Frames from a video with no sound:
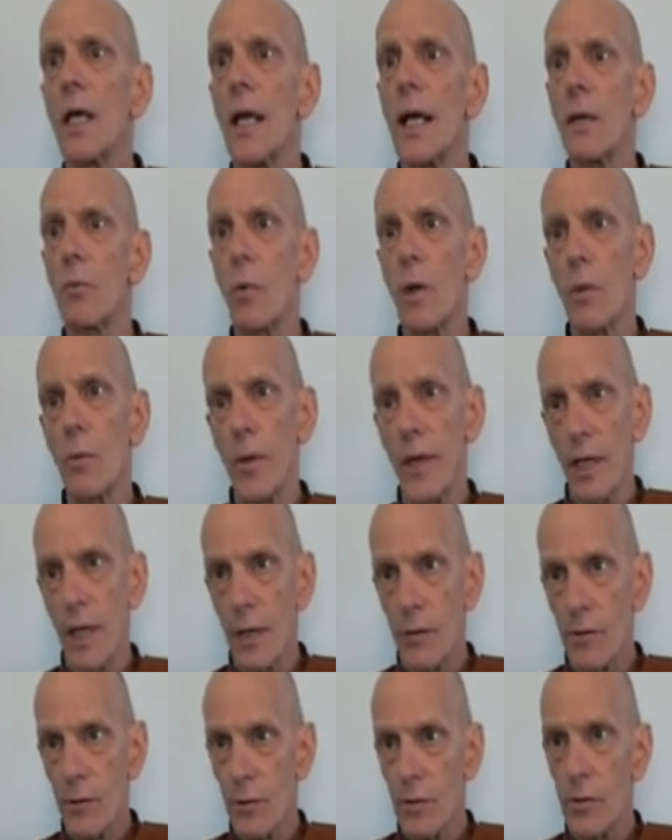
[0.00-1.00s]
And when we
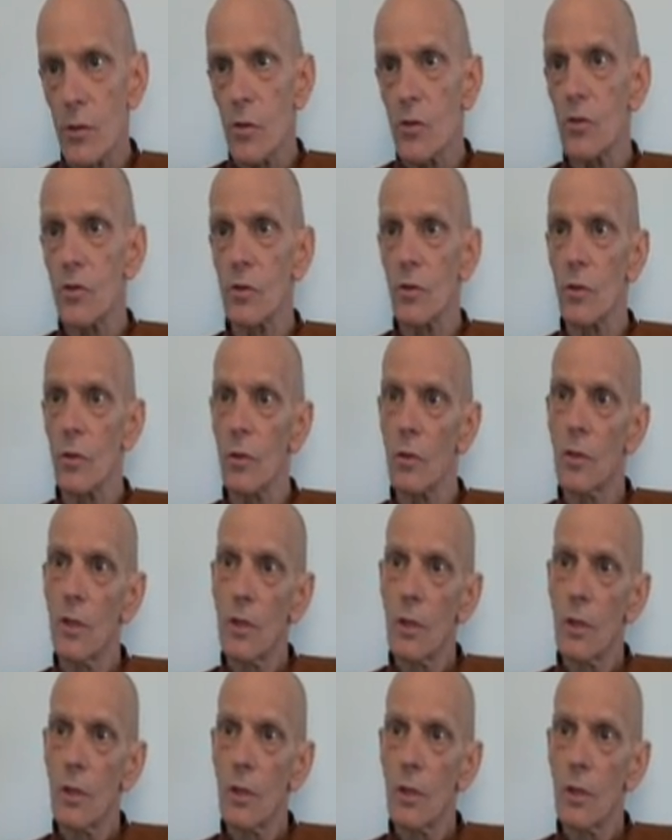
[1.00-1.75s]
introduce the